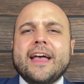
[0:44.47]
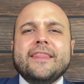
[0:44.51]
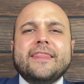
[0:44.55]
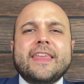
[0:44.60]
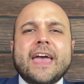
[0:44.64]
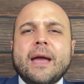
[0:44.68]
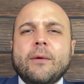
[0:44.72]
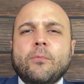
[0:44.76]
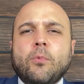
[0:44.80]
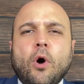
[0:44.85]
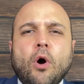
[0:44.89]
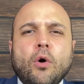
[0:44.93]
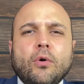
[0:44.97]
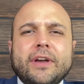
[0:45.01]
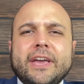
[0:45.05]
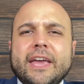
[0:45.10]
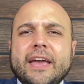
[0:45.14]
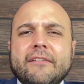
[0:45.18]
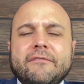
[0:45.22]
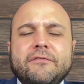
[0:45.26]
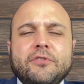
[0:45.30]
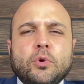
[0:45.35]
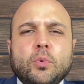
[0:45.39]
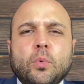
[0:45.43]
they won't
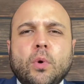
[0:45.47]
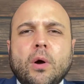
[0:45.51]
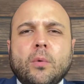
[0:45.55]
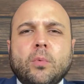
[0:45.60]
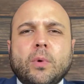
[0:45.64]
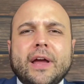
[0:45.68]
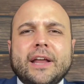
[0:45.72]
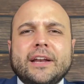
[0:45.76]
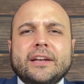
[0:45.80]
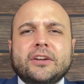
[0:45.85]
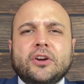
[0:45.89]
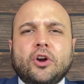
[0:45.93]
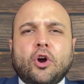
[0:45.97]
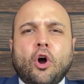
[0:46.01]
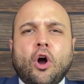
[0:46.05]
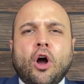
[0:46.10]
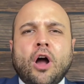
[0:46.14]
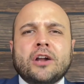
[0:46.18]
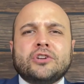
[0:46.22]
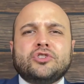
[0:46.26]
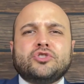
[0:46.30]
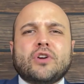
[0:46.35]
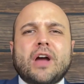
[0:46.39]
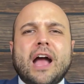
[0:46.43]
give you a written
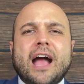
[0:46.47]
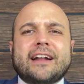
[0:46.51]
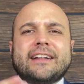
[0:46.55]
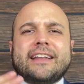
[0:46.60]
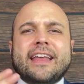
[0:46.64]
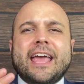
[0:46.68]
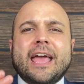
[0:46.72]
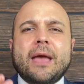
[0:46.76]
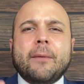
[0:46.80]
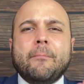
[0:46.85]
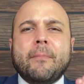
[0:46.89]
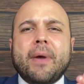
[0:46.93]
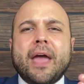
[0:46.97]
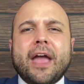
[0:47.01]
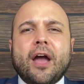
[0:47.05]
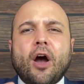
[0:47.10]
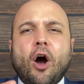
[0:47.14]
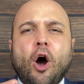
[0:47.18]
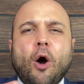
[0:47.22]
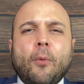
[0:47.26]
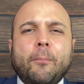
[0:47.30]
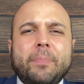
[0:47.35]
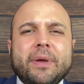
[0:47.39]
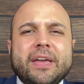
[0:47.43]
contract. It may
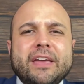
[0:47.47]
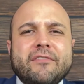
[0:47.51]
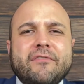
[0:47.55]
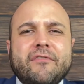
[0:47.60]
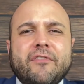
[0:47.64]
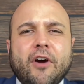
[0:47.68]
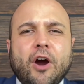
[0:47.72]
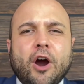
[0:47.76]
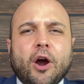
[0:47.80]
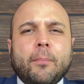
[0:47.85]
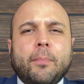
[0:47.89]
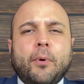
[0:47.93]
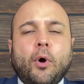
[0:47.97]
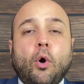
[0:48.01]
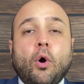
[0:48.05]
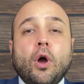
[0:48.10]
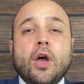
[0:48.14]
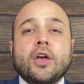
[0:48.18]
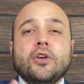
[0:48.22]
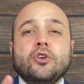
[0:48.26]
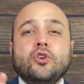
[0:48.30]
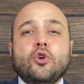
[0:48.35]
all be verbal.